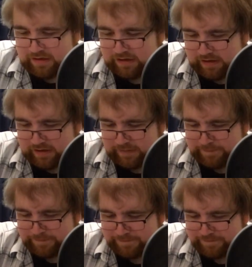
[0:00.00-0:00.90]

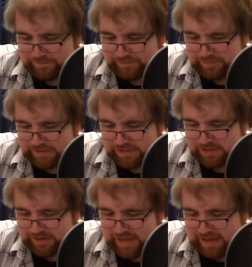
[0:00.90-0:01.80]

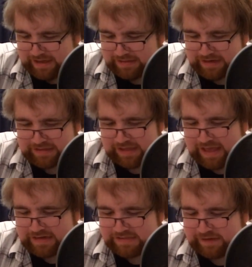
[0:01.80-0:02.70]
So yeah, and then at
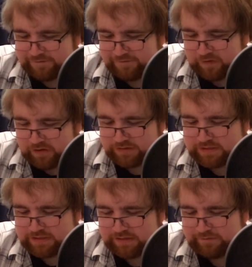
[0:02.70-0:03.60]
the end, it's a
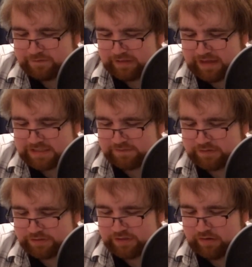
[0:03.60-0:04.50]
false
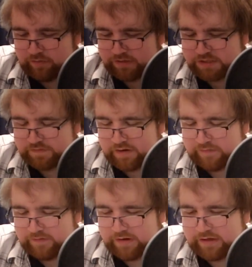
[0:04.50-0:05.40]
Philosopher's Stone, which is
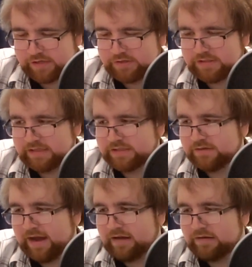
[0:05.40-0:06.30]
very, very interesting.
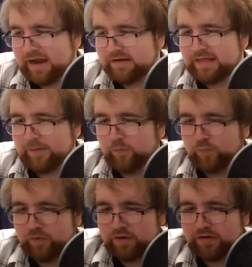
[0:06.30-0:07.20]
So how did that
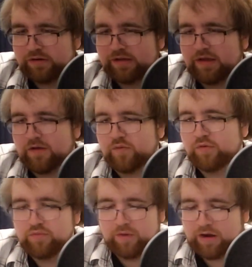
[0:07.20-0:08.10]
work? You
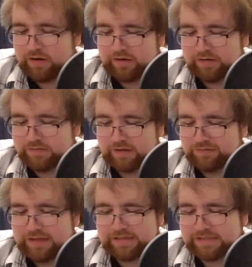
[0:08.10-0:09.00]
know, who are,
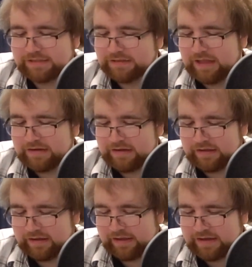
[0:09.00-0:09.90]
you know, Lust and
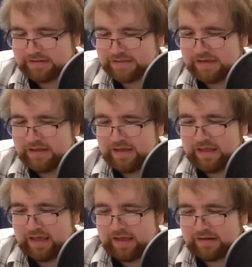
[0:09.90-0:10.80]
Gluttony, I guess,
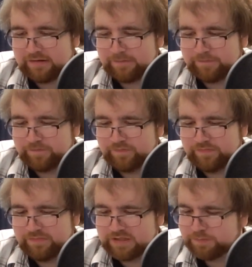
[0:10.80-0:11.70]
and
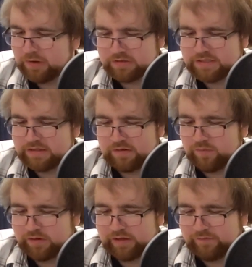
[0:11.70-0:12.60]
this person
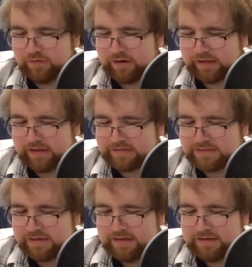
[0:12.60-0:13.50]
they're working for, I
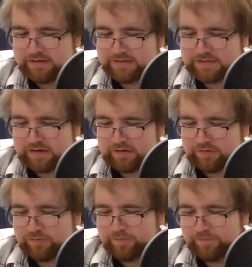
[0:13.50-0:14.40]
guess.
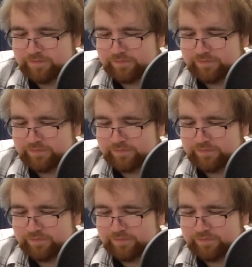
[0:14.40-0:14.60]
So